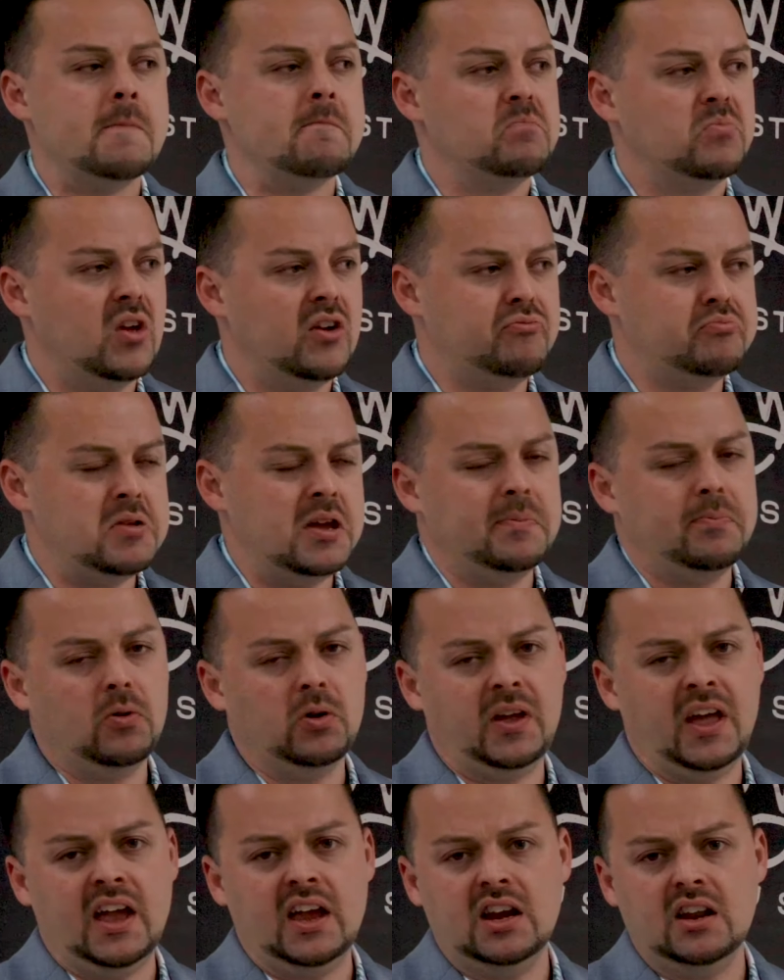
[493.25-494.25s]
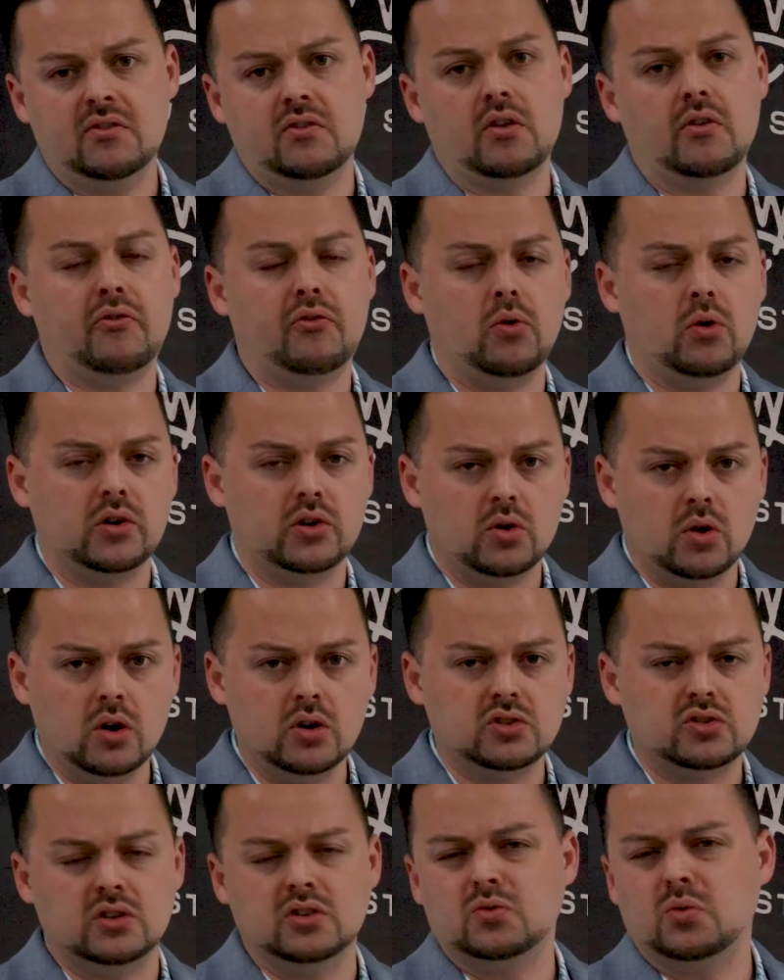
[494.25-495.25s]
If people can't even afford
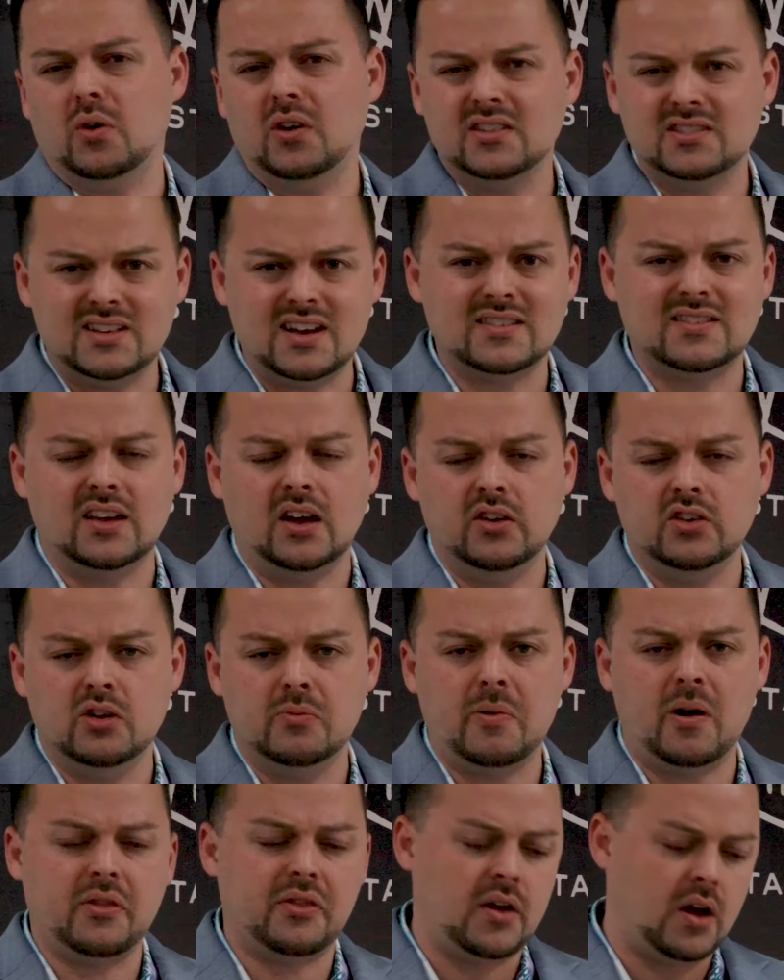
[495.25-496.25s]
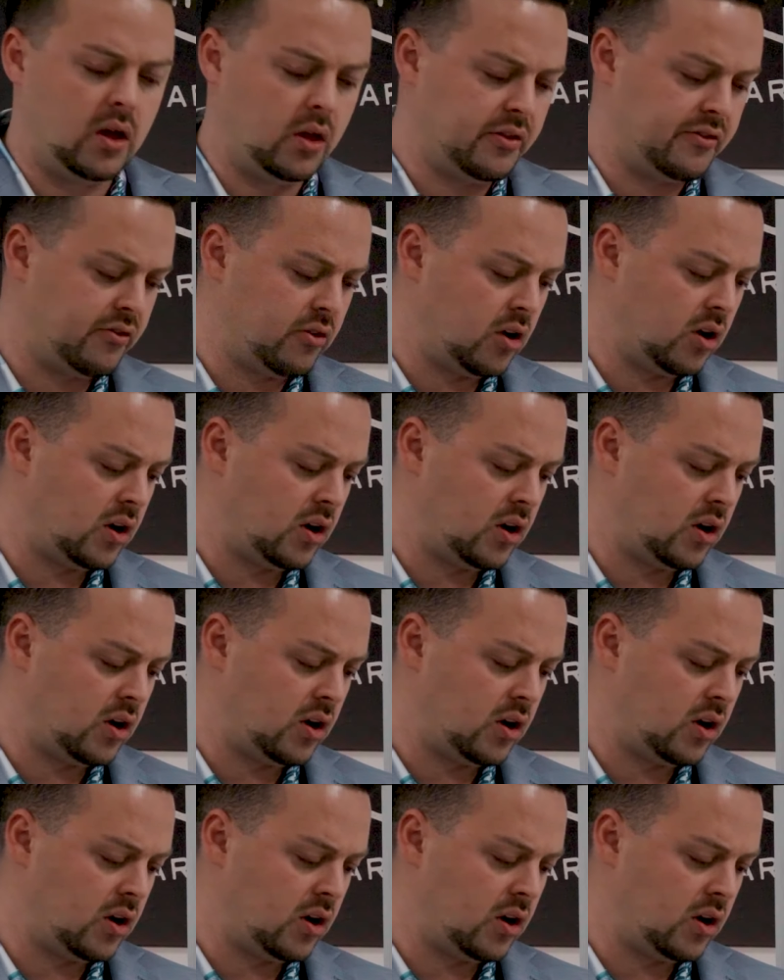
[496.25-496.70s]
groceries, what does that tell you about the health of our